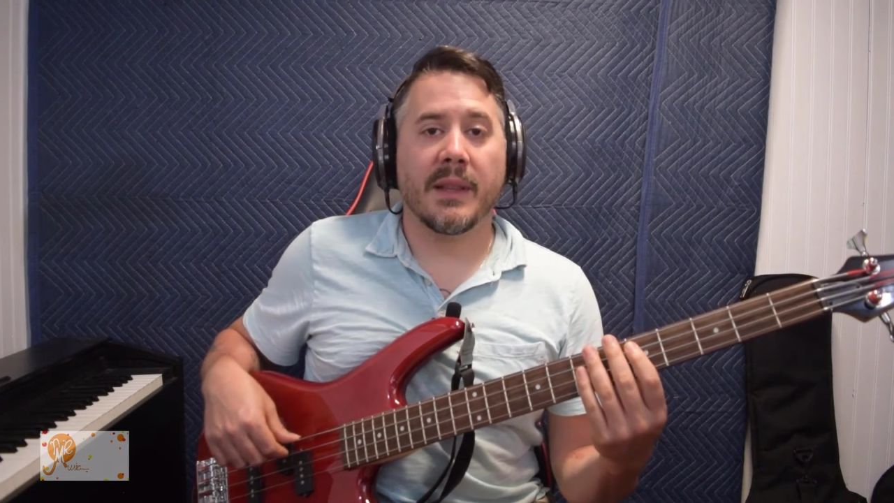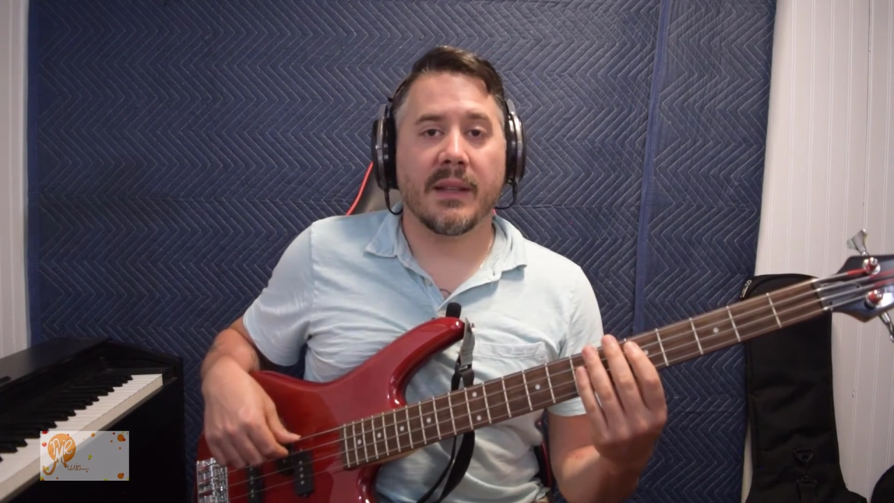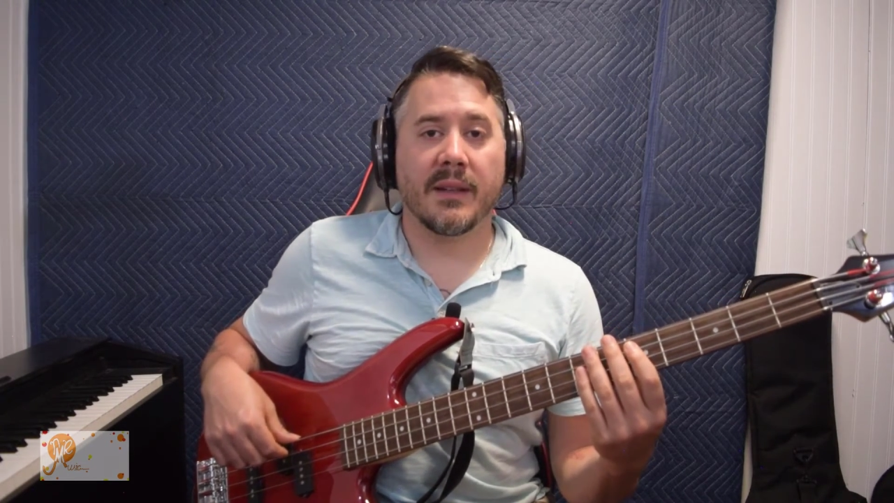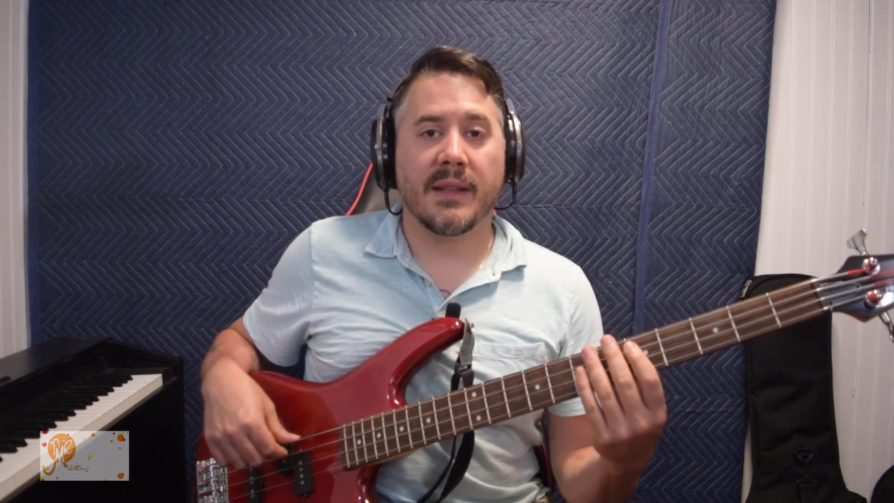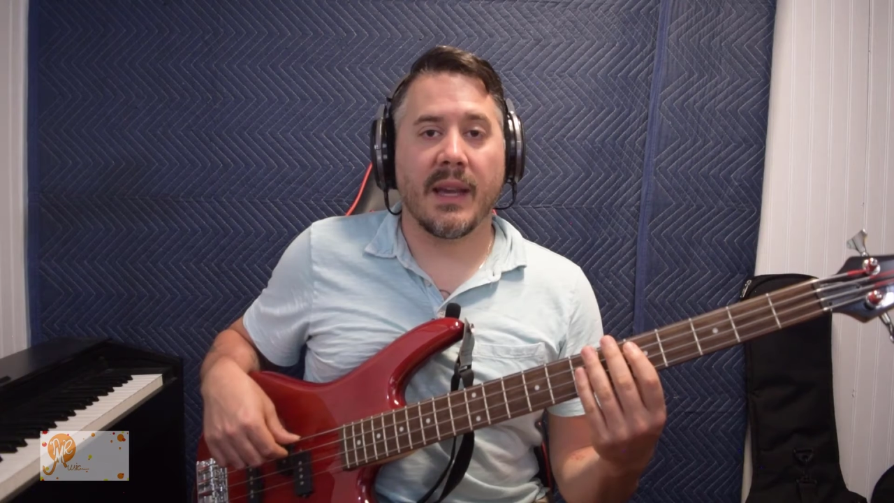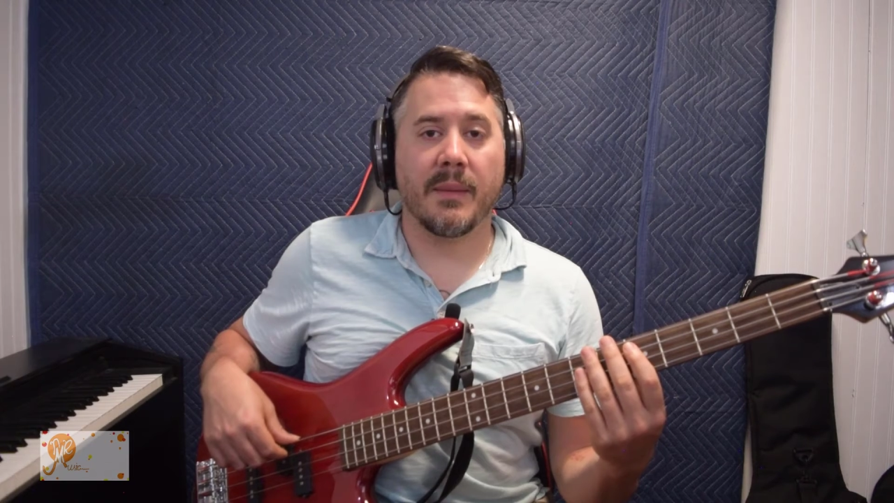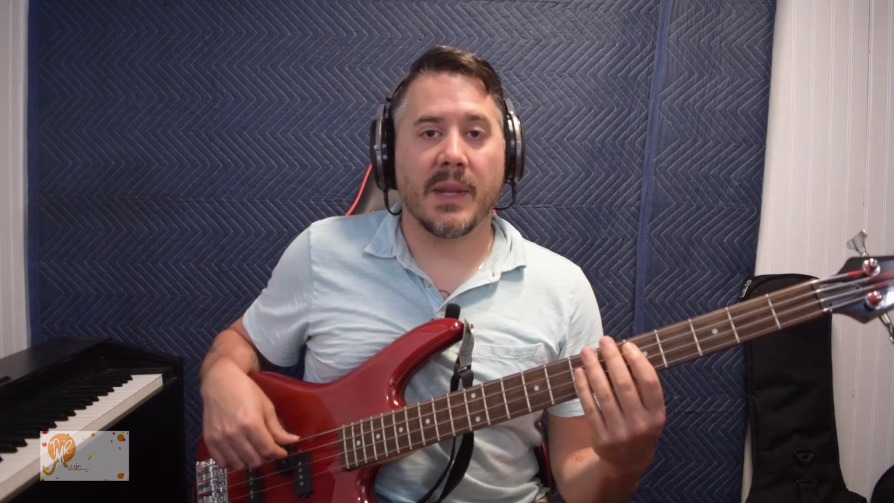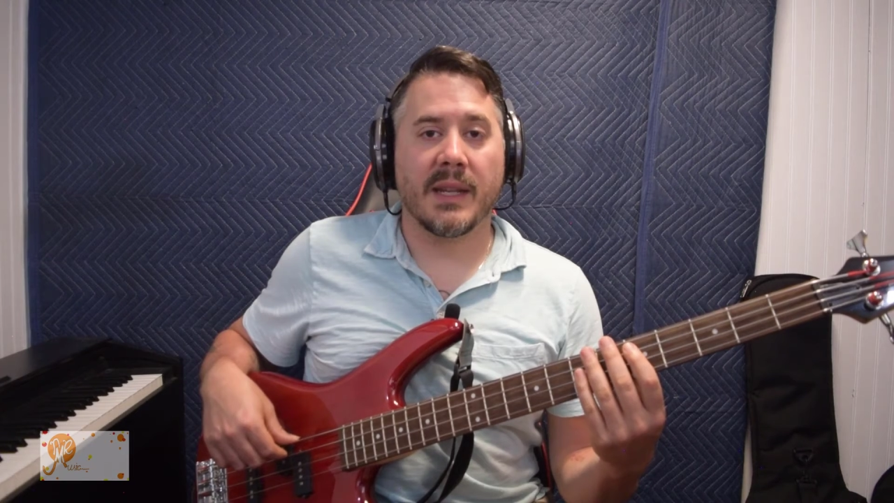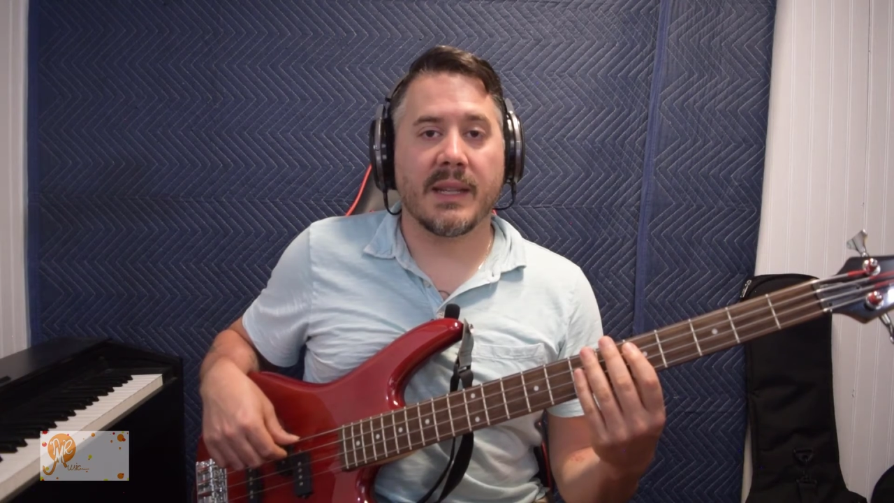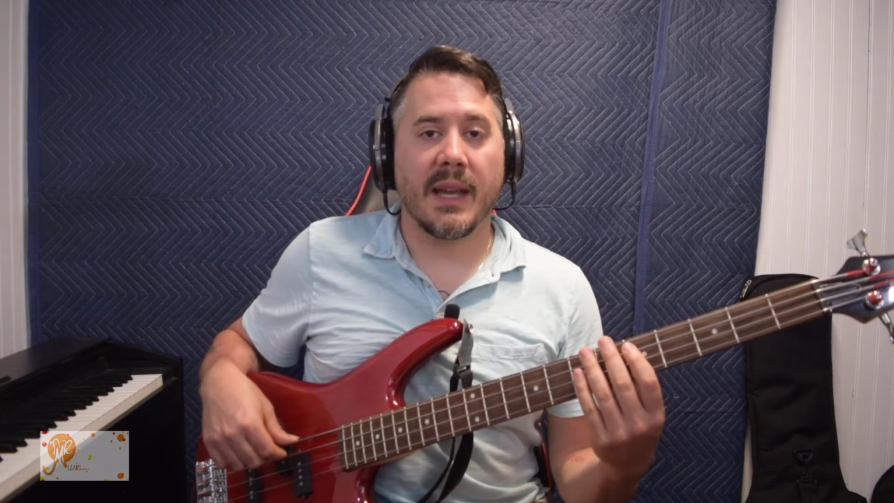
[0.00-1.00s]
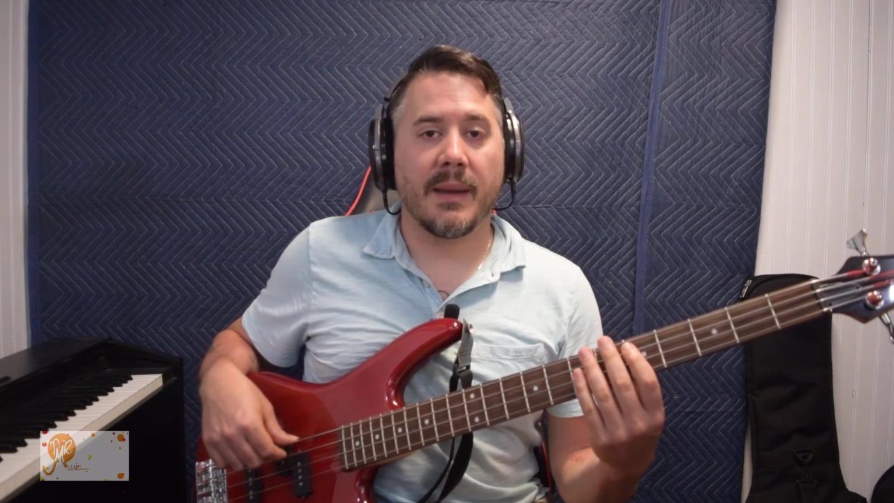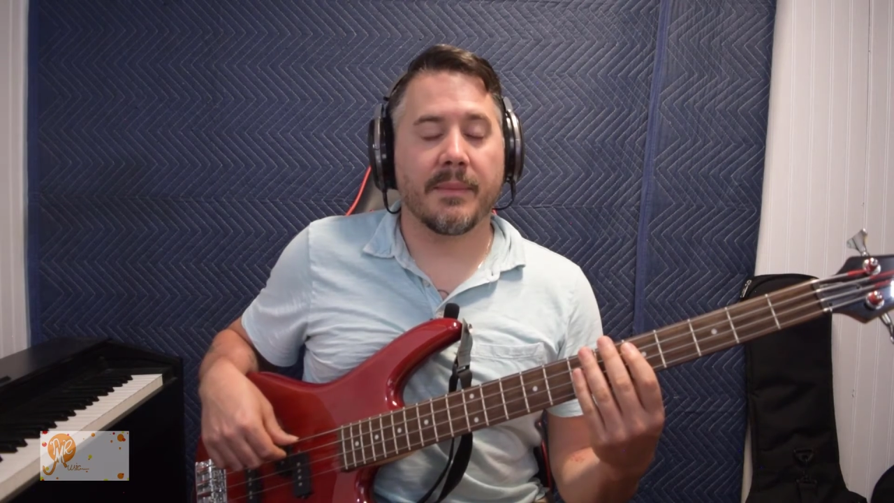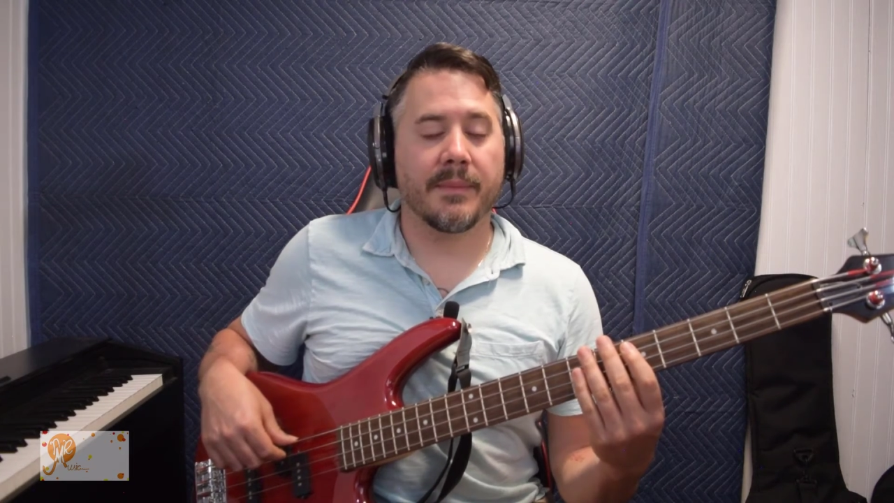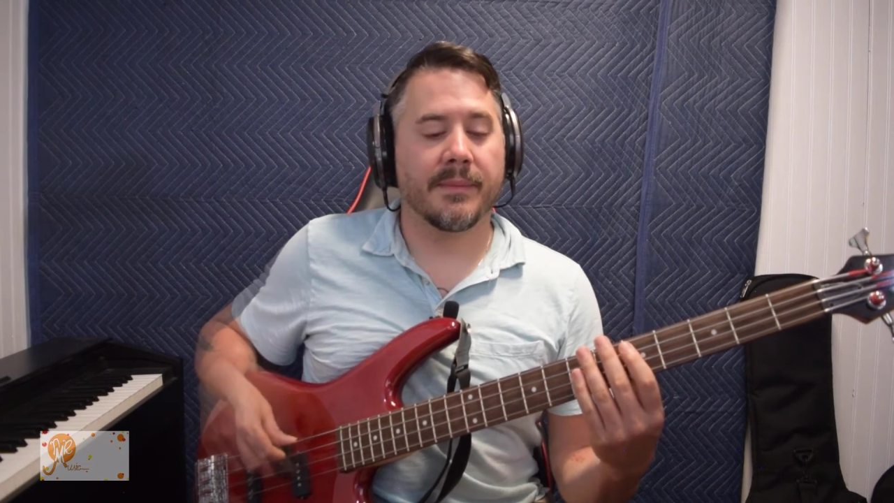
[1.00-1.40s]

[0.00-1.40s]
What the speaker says: a little time and a tab.